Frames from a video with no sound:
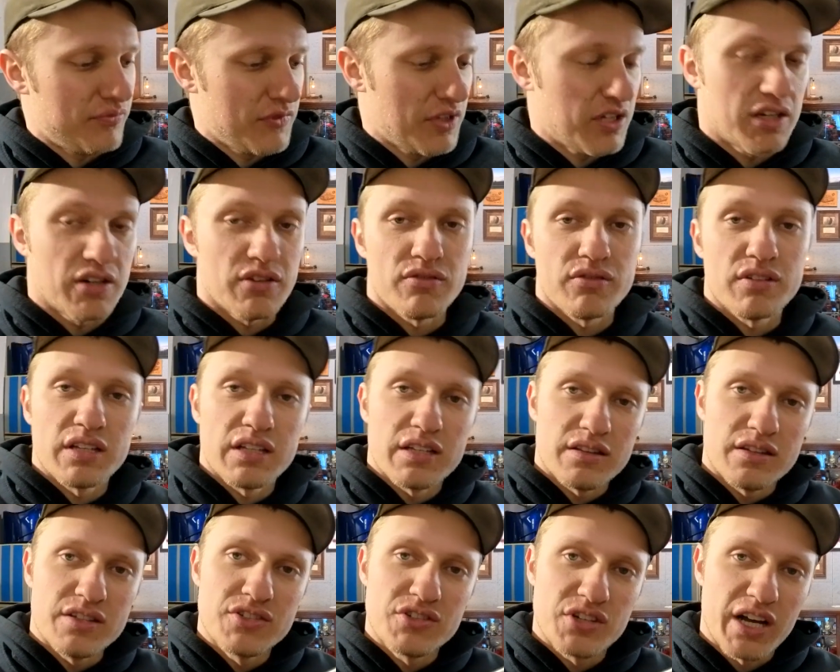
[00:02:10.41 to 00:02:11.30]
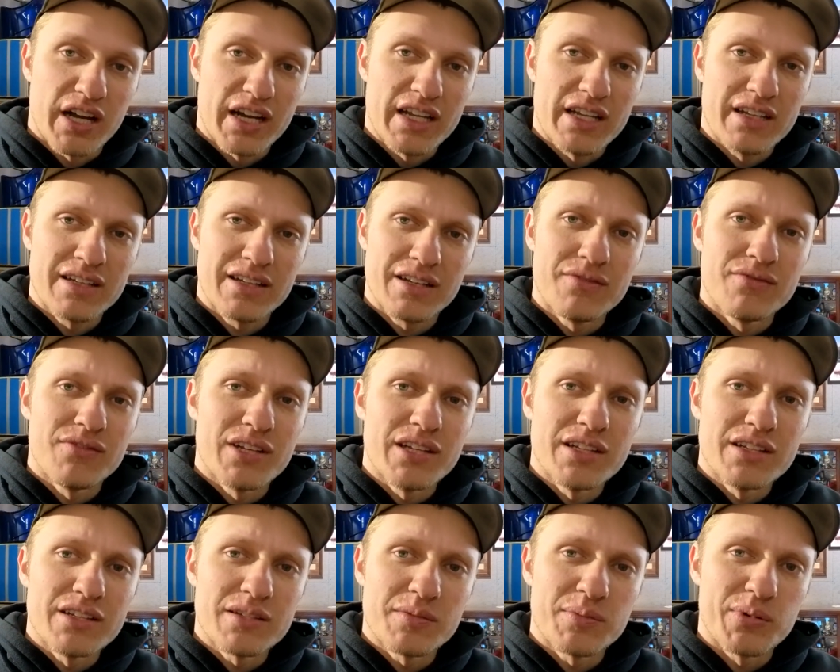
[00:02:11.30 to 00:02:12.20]
you know, these are kind of
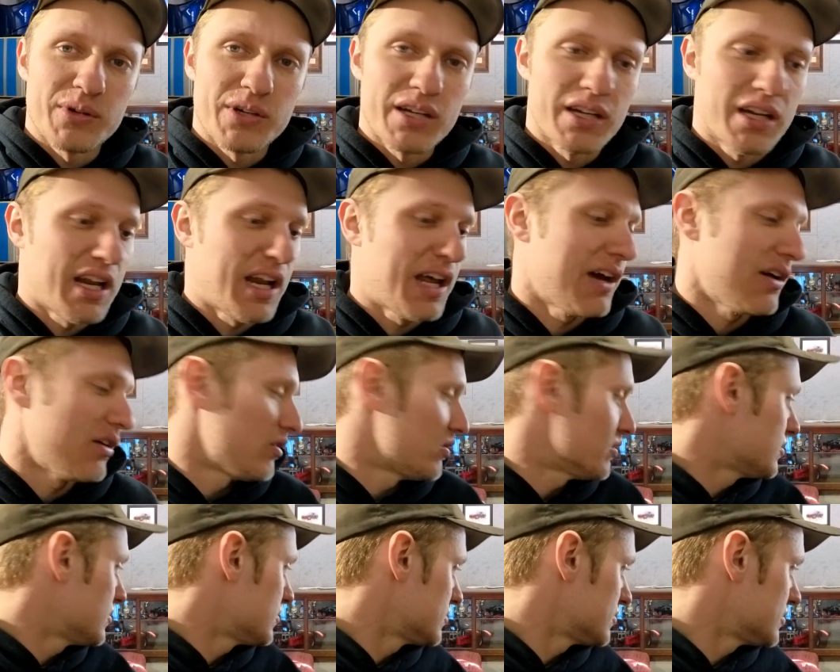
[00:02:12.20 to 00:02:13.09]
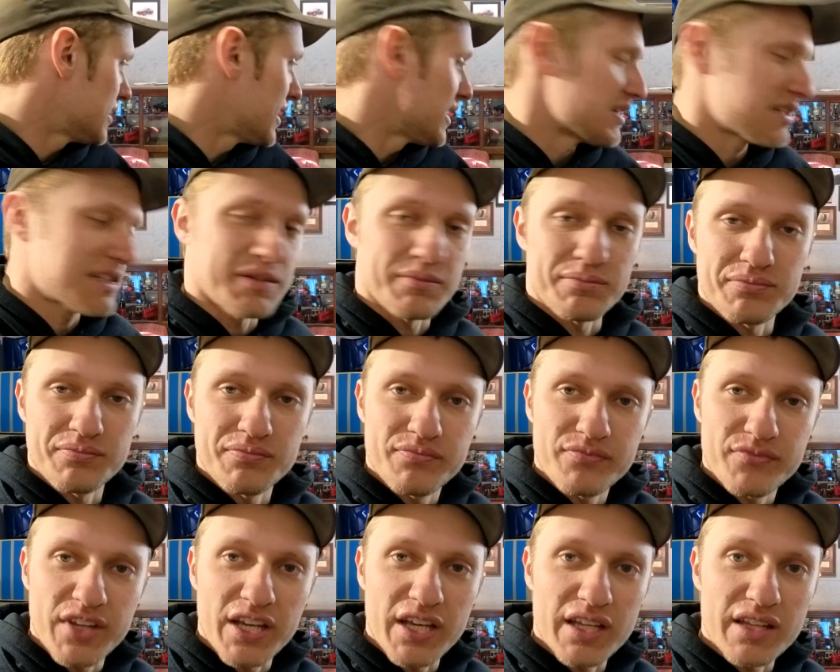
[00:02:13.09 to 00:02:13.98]
inconvenient to put in and out as I'm
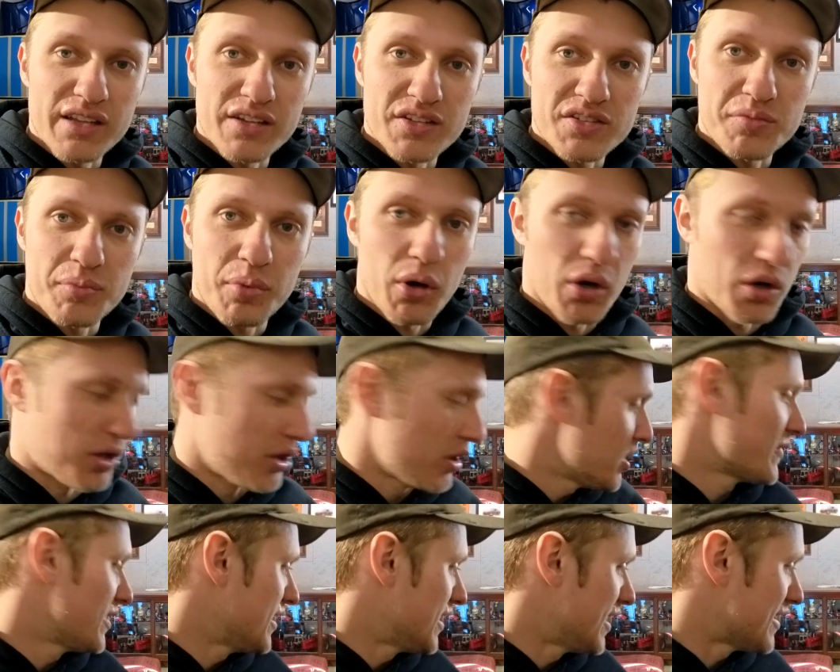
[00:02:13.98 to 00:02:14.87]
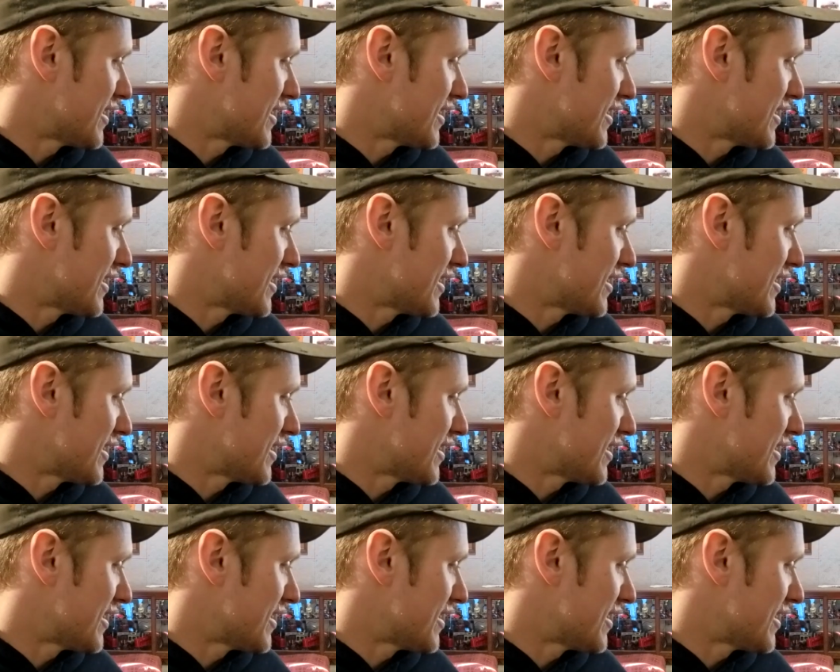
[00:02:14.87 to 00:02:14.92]
taking this apart.